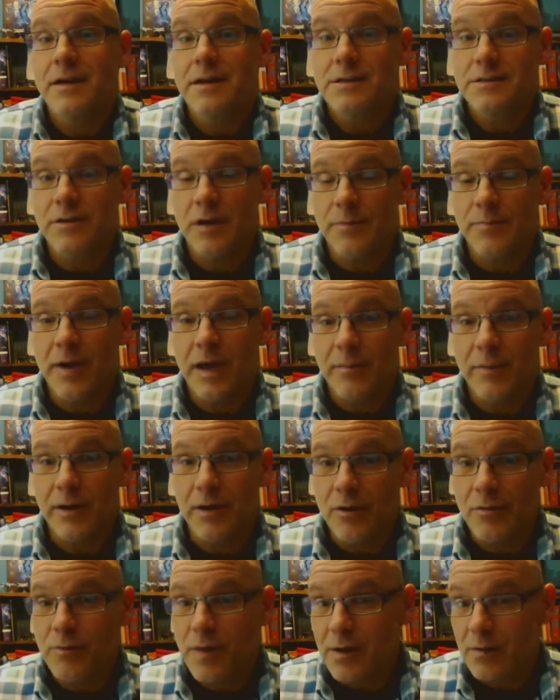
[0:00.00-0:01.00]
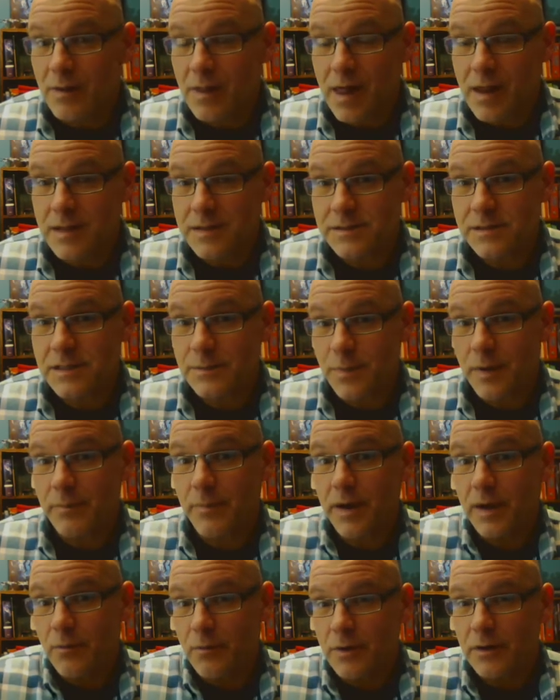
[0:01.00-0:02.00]
So I paid my own way with a lot of these things,
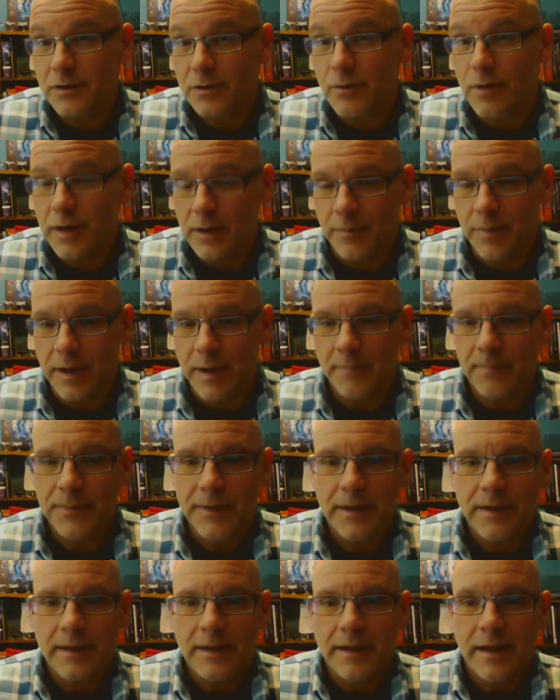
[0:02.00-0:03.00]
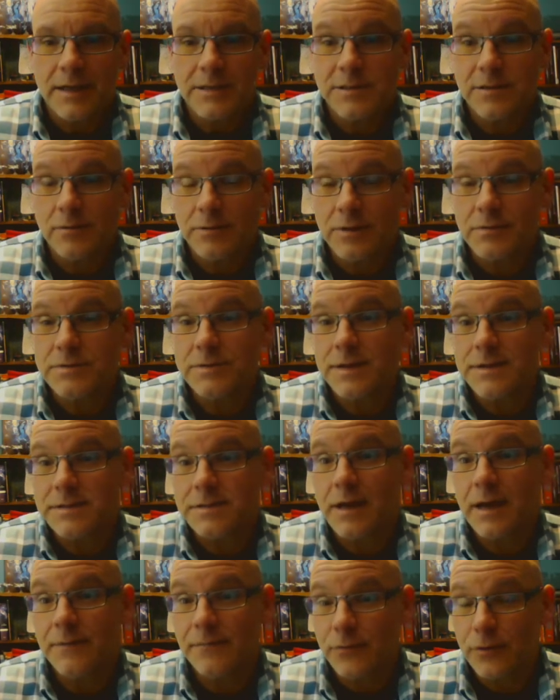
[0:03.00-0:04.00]
but I worked quite a bit. And so there was less
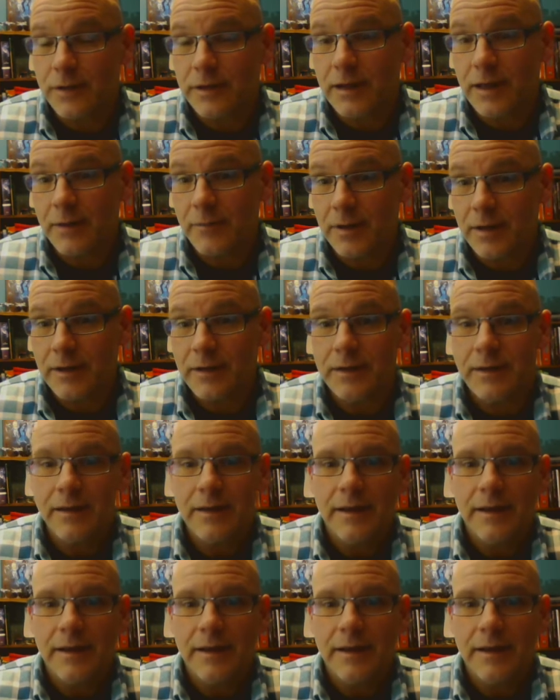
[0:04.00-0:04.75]
time for gaming.